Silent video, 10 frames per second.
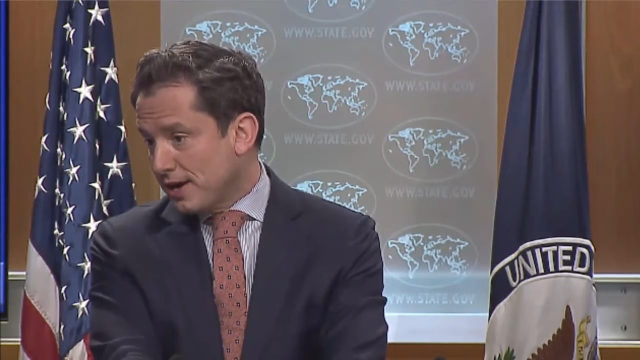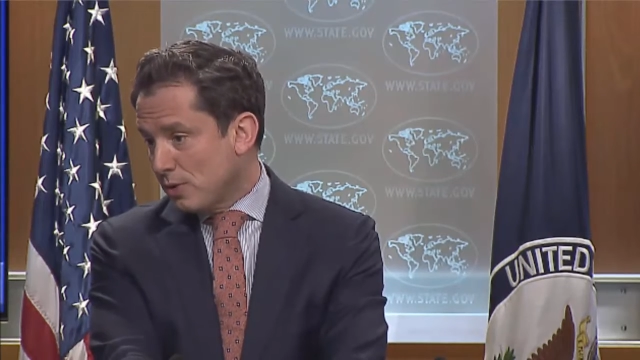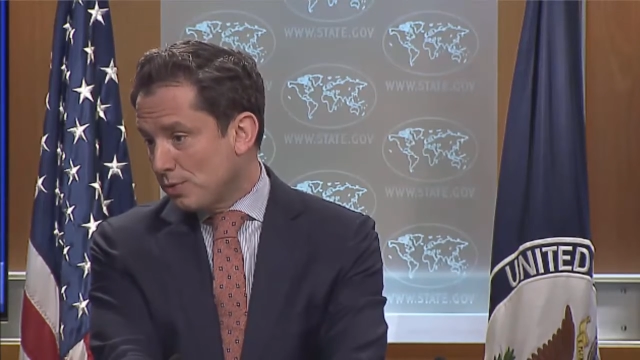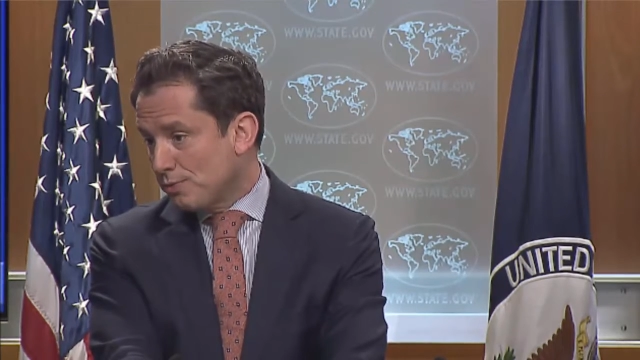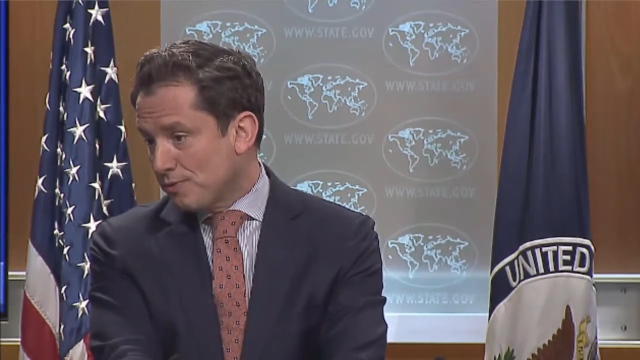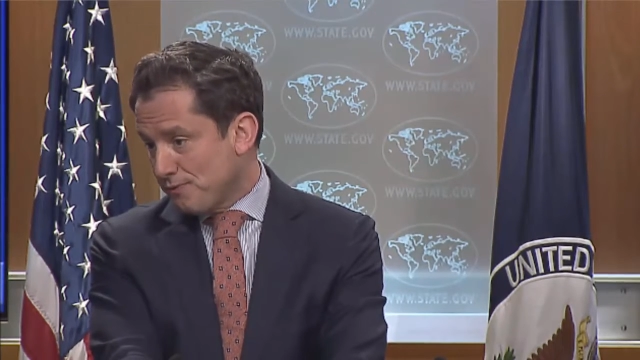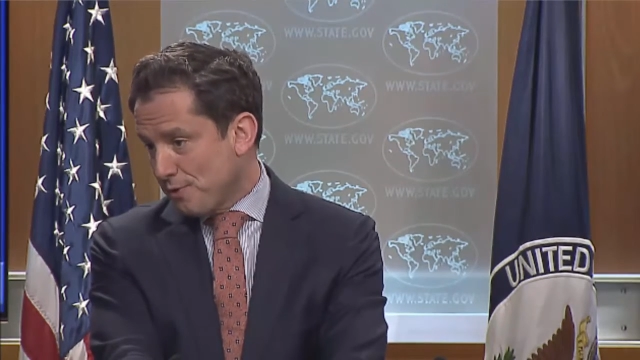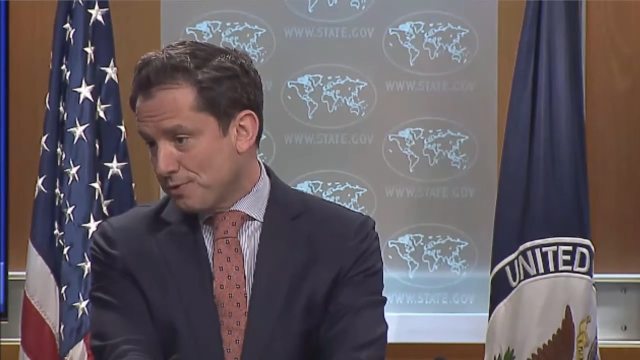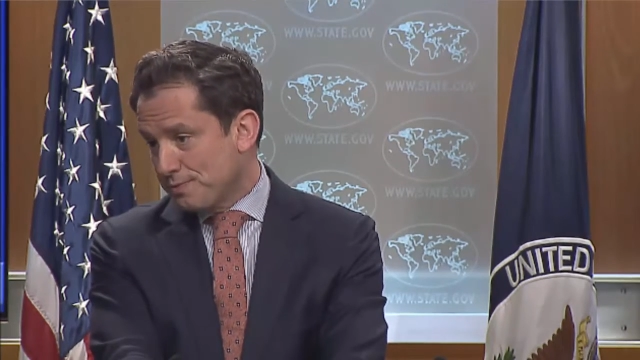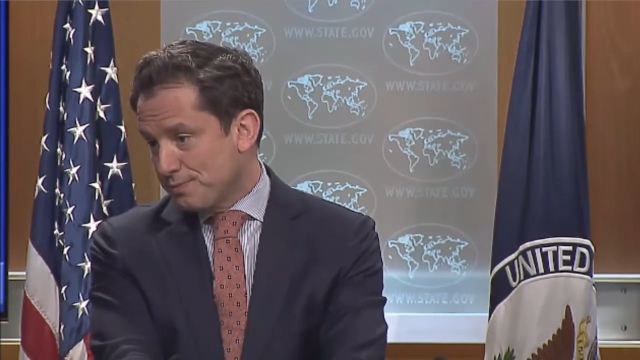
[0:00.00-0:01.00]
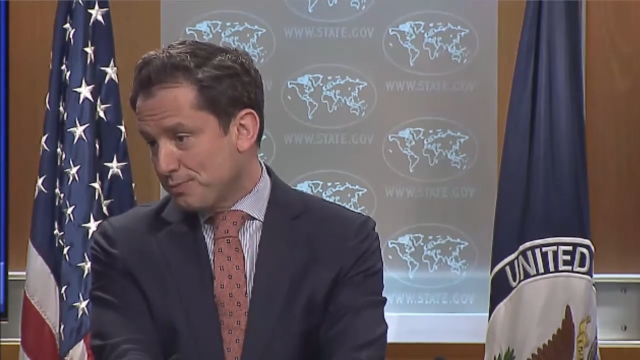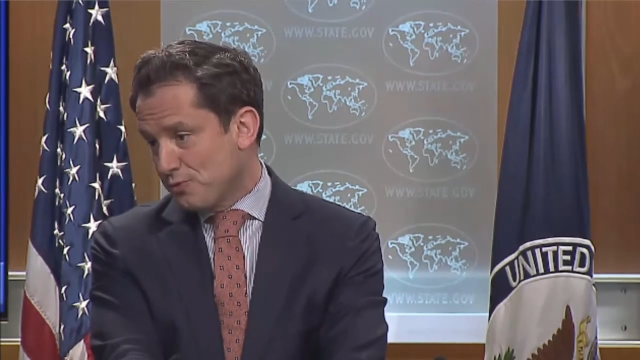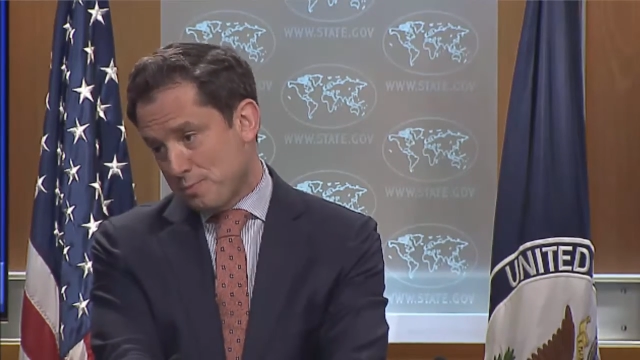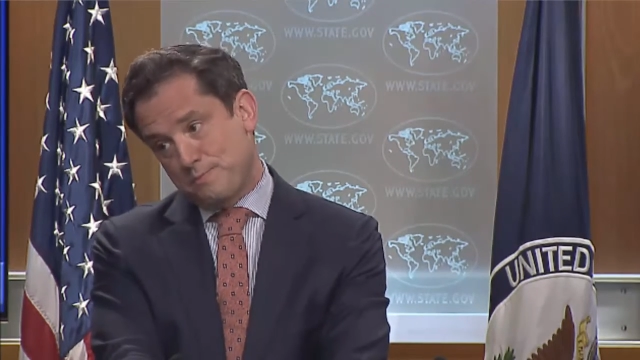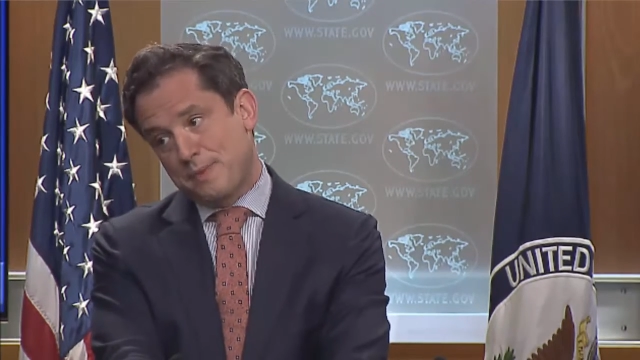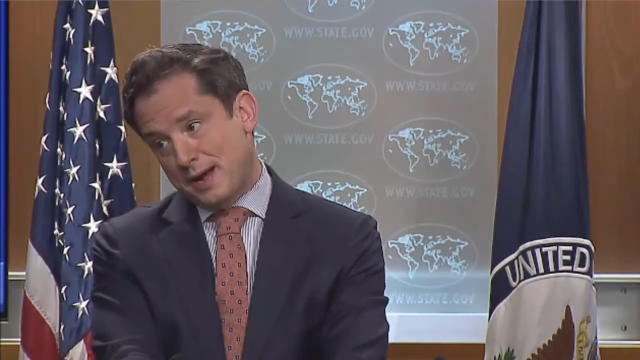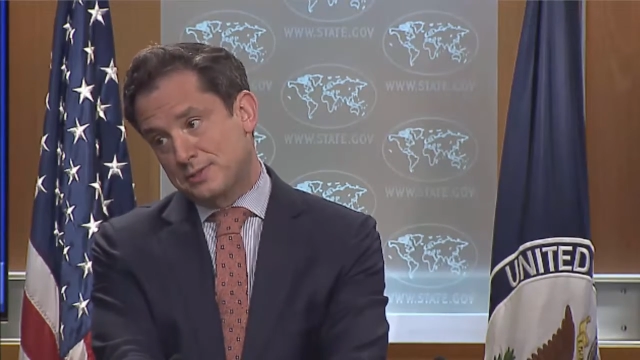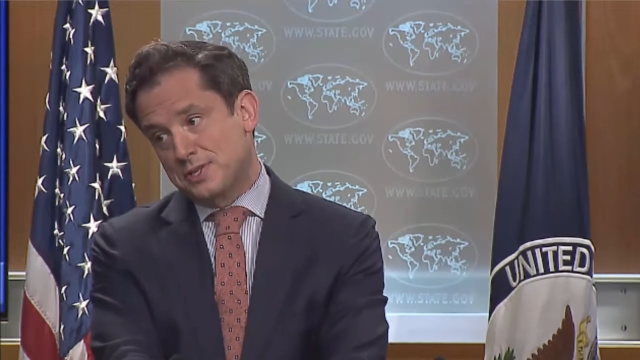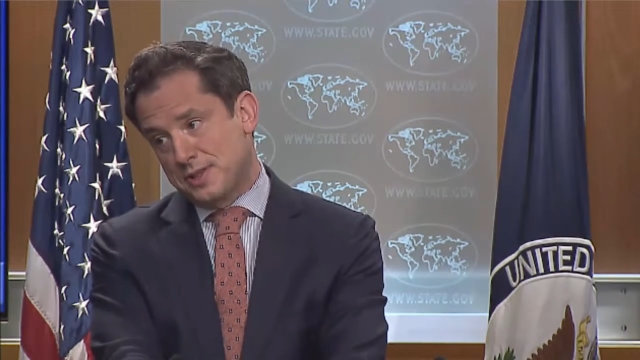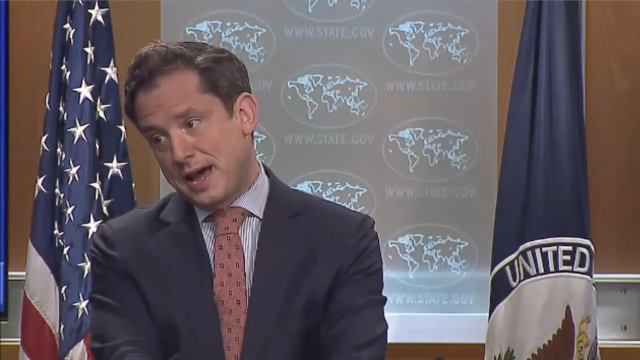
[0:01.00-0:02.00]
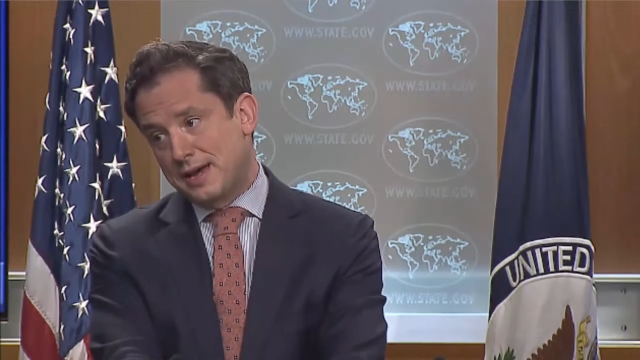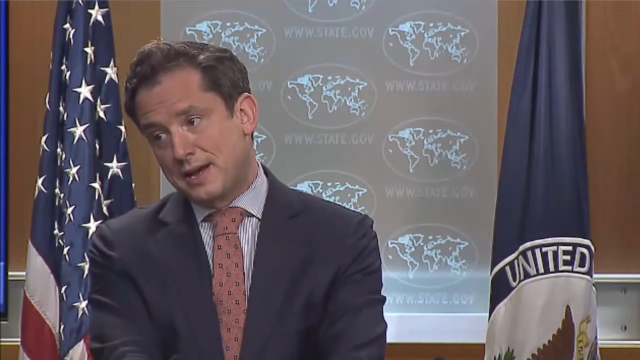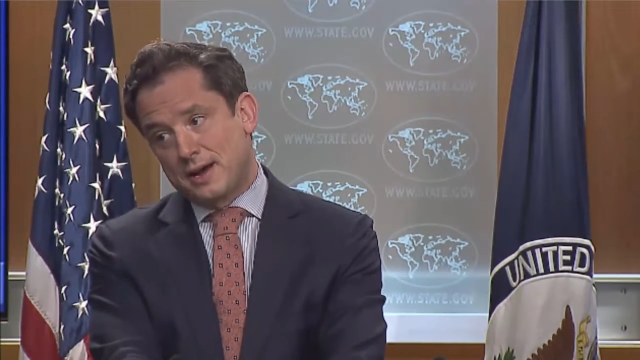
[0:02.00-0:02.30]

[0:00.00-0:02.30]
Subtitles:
and I would refer for back to that.